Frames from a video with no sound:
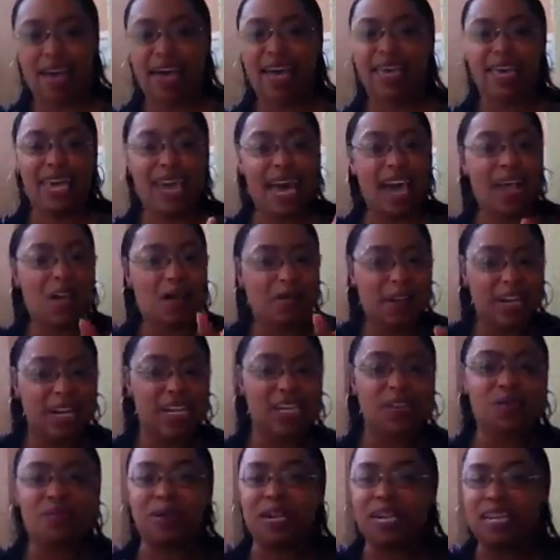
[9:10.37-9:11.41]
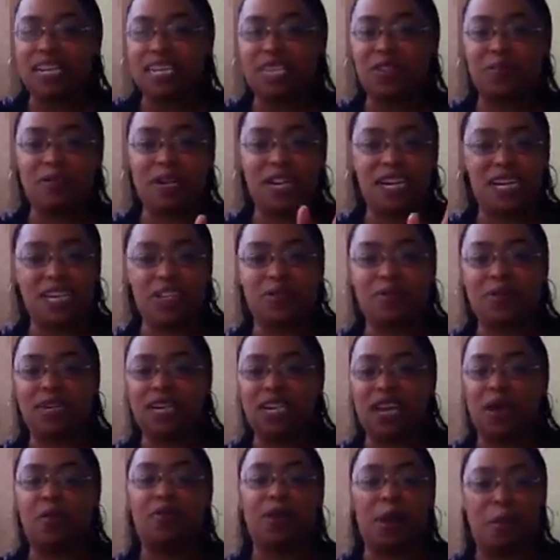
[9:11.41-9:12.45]
You can't go to this one and this one and this one
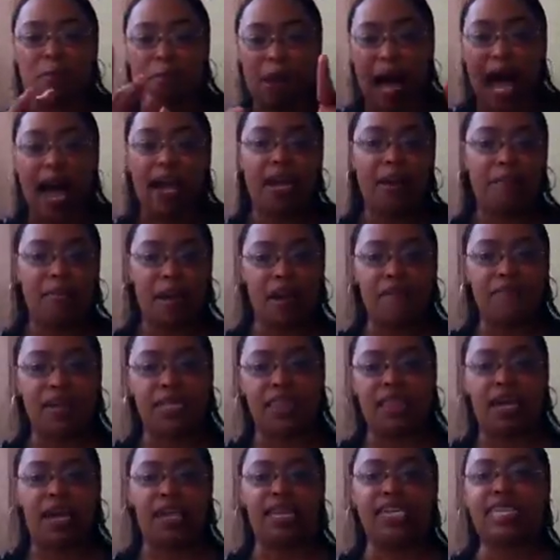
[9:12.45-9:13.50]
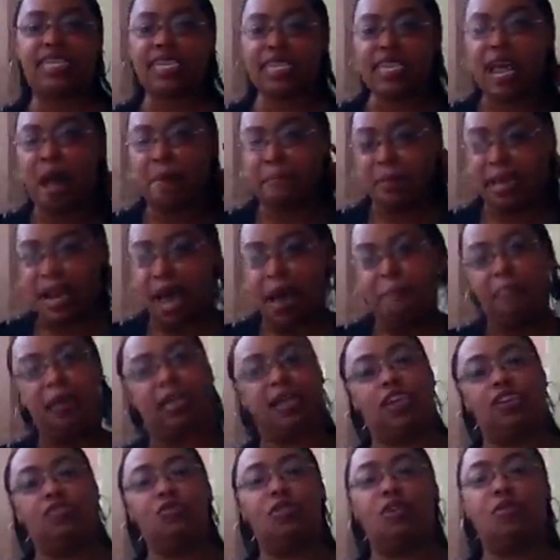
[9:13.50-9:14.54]
and want to buy up everything. This is not
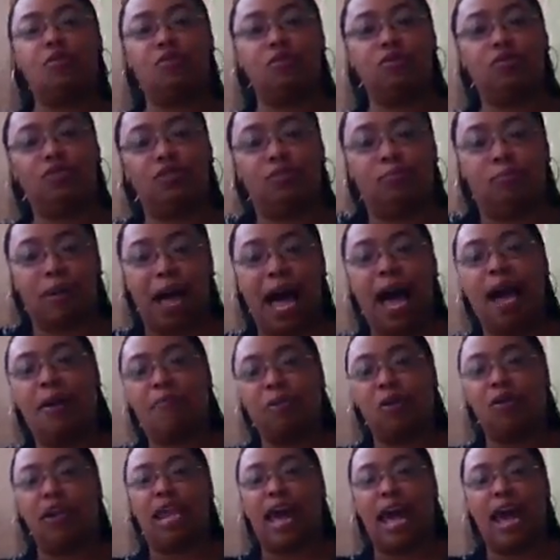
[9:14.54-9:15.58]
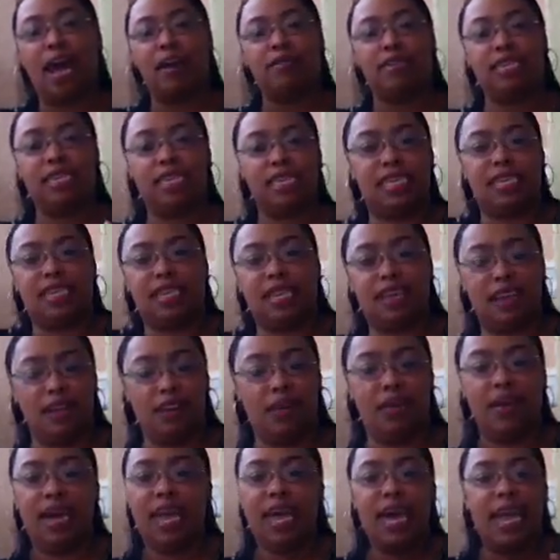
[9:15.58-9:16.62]
Monopoly. You don't buy all the houses and, you
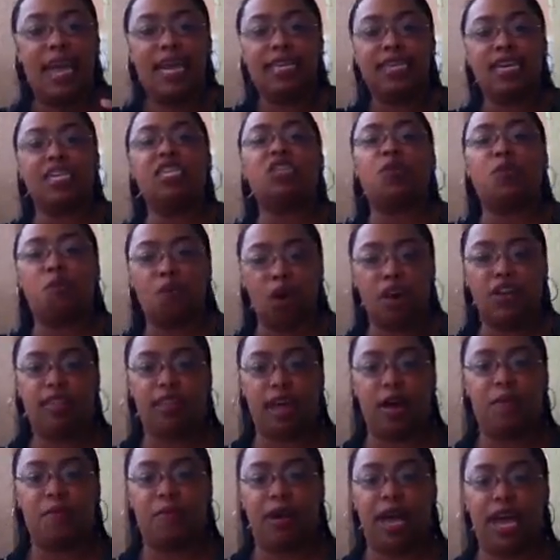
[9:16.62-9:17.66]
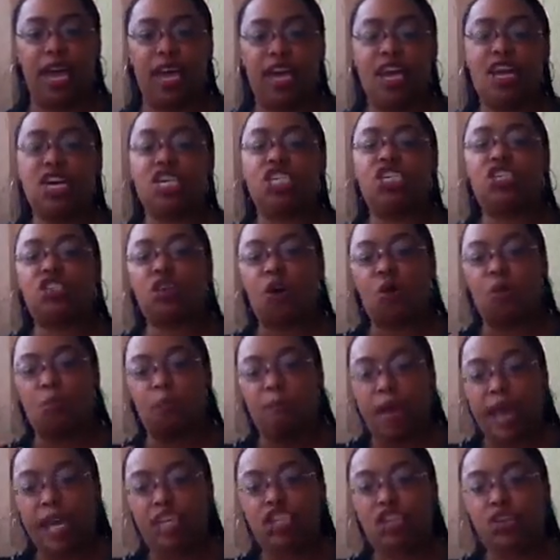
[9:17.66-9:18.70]
know, it doesn't work that way. So
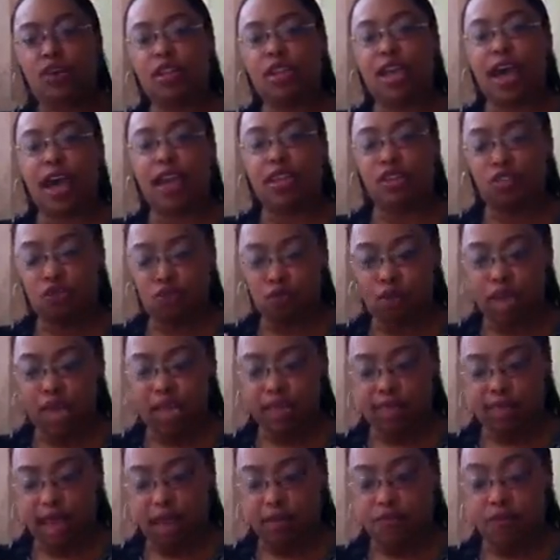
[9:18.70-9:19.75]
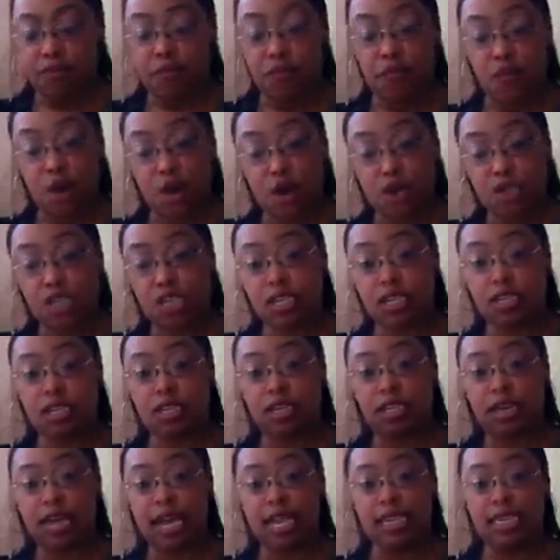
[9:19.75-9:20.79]
make sure that you get that first
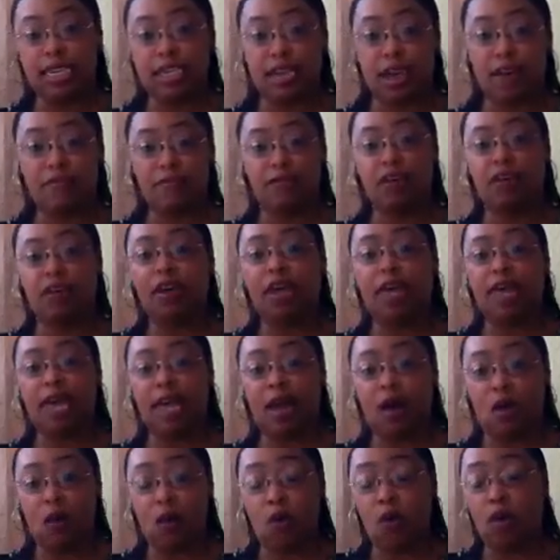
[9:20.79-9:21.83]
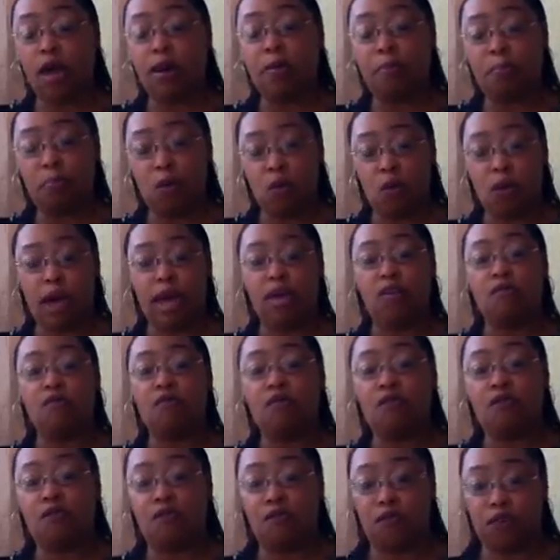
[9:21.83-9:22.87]
endeavor on point
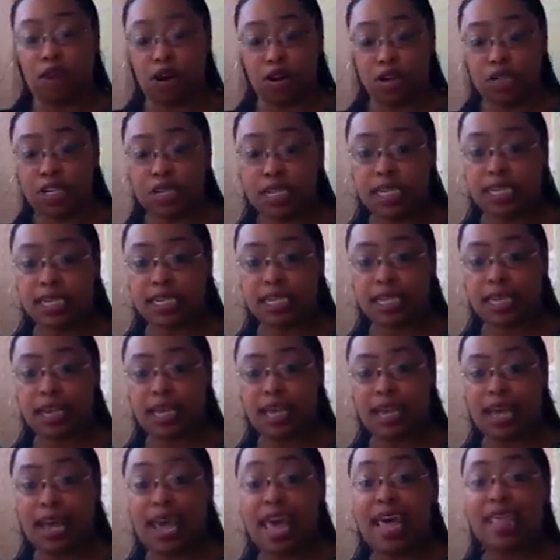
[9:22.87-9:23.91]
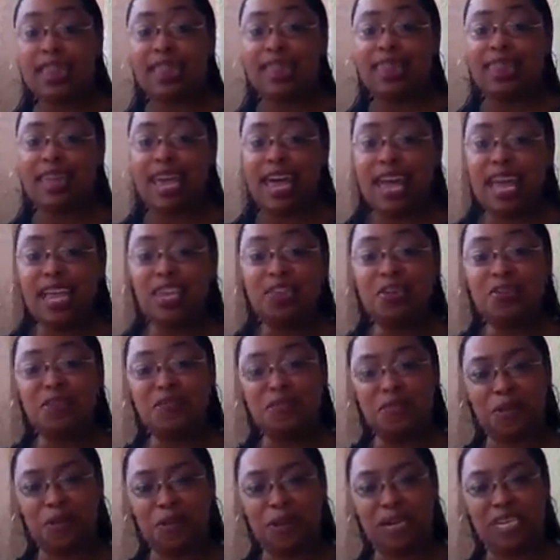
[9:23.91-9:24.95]
first. Then you
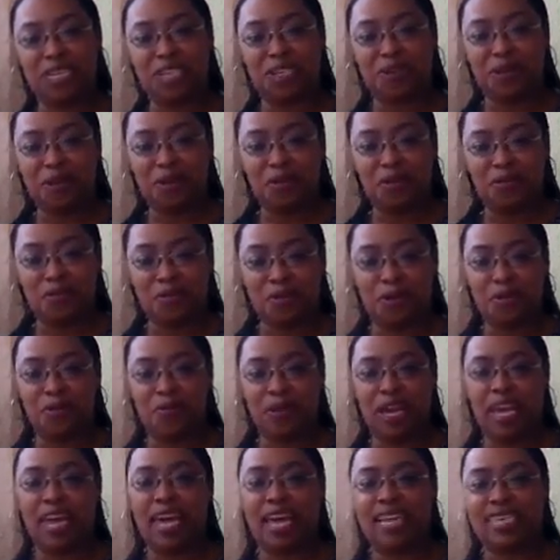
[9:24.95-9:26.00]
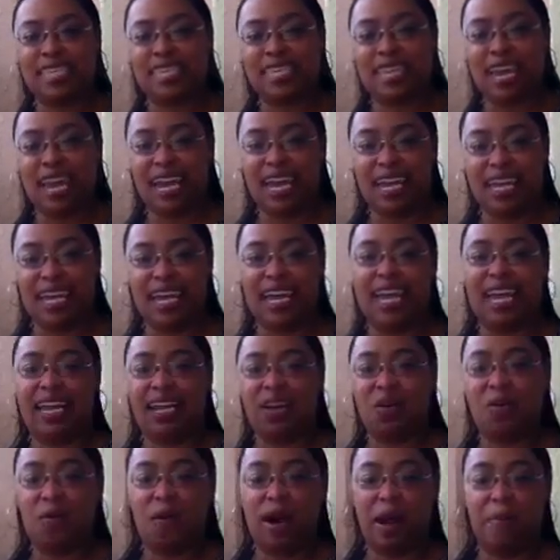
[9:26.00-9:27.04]
focus on growing and scaling and
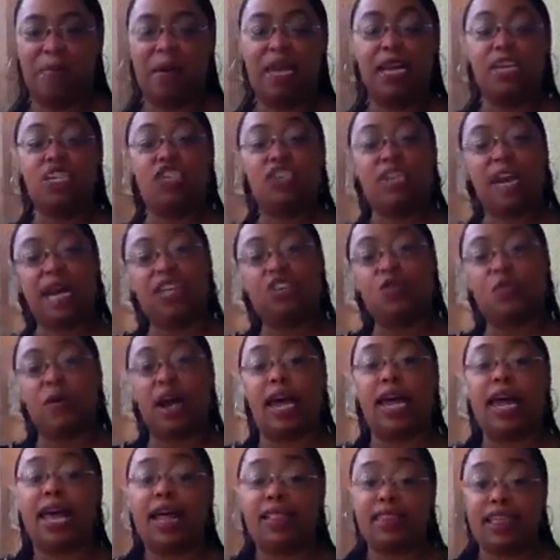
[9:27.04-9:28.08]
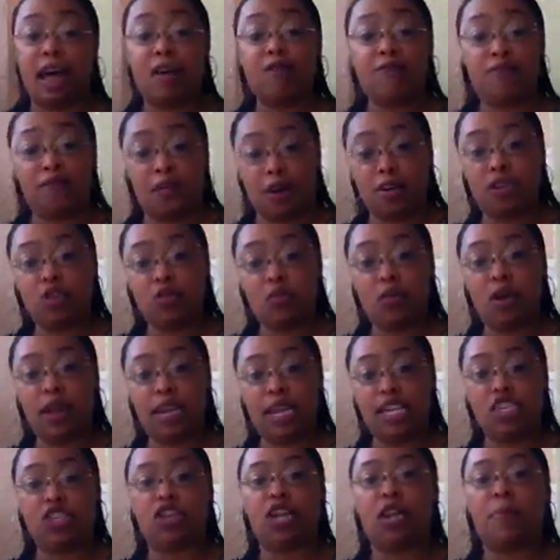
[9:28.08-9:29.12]
acquiring. Because guess what? That first one
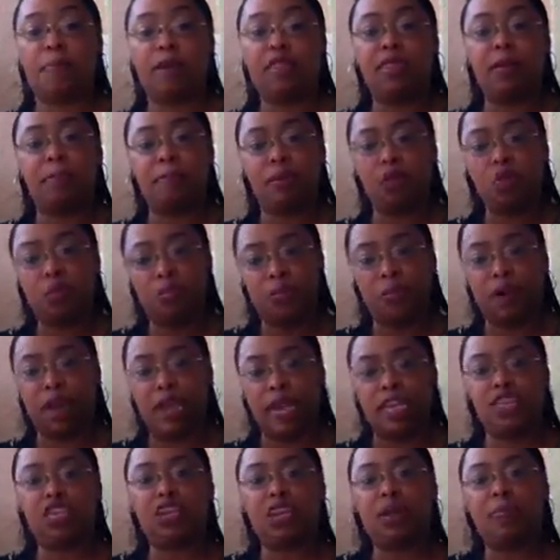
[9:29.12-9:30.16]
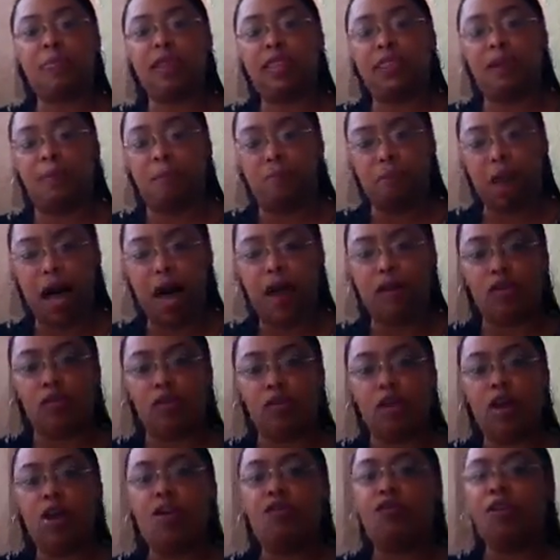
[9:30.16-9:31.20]
is going to be the blueprint. It's going to be the model
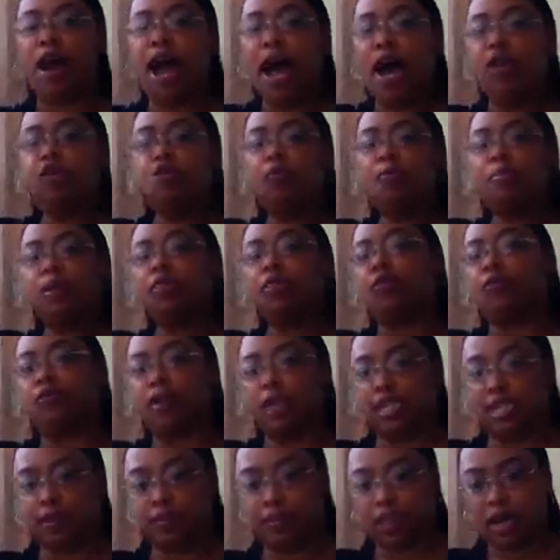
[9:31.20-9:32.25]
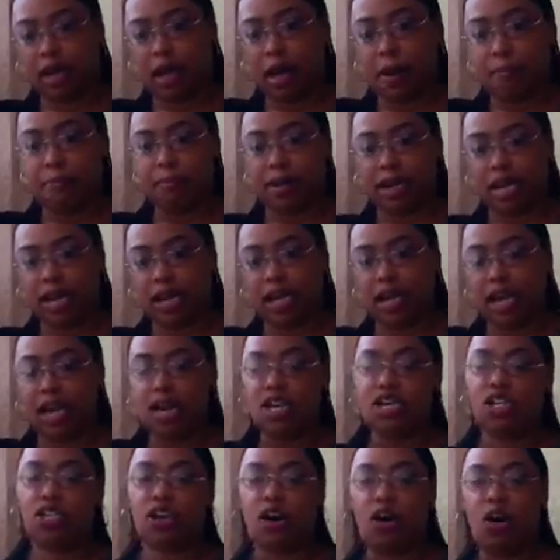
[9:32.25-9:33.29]
for how you build the rest of the company.
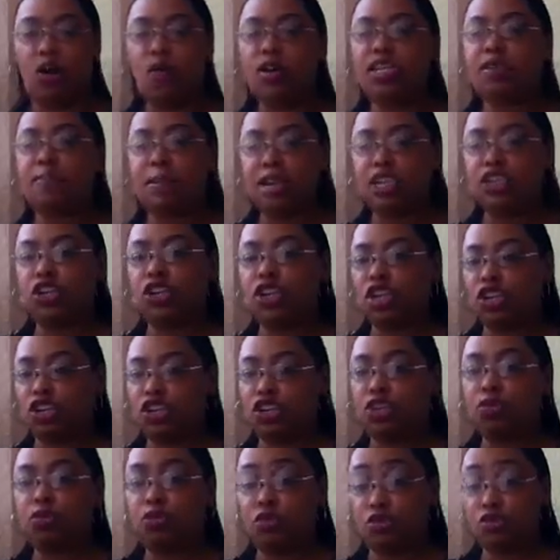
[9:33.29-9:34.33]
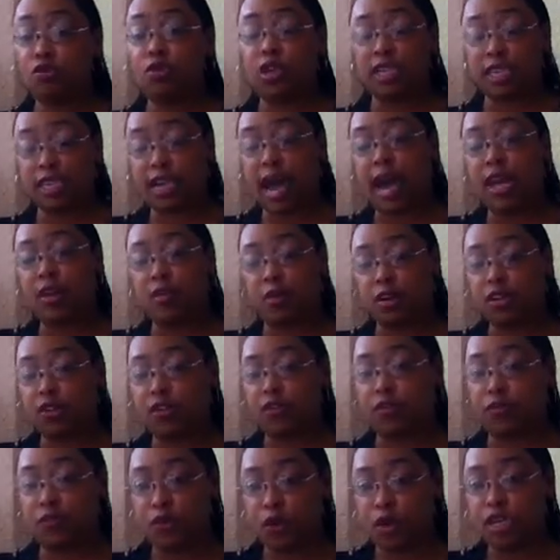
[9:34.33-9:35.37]
So always make sure that you are tight on your
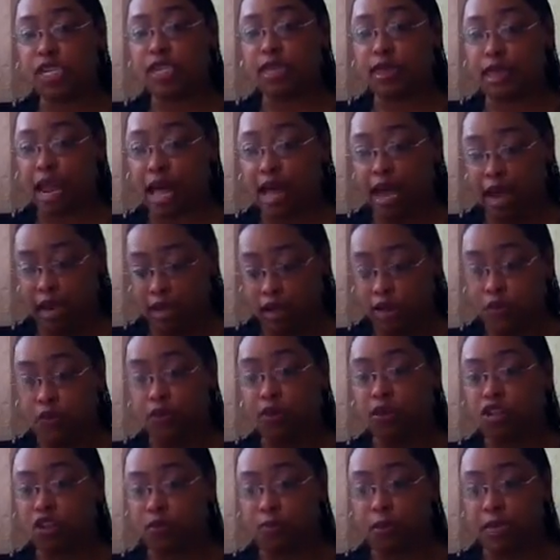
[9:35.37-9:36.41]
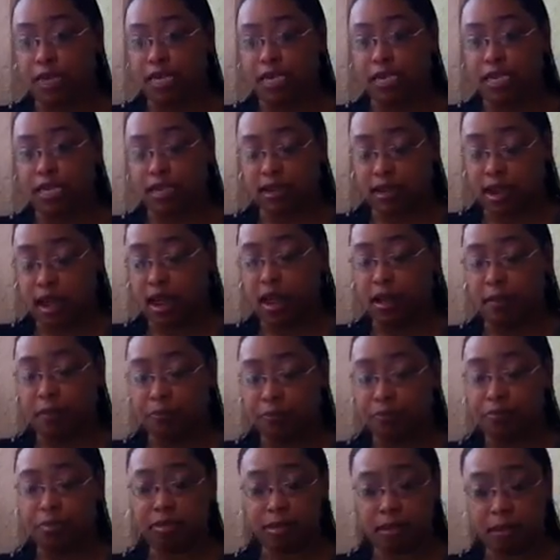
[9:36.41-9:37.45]
first line, your first business
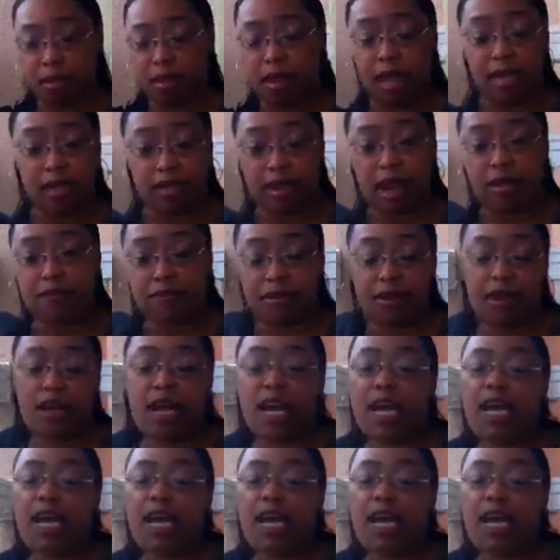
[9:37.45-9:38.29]
endeavor.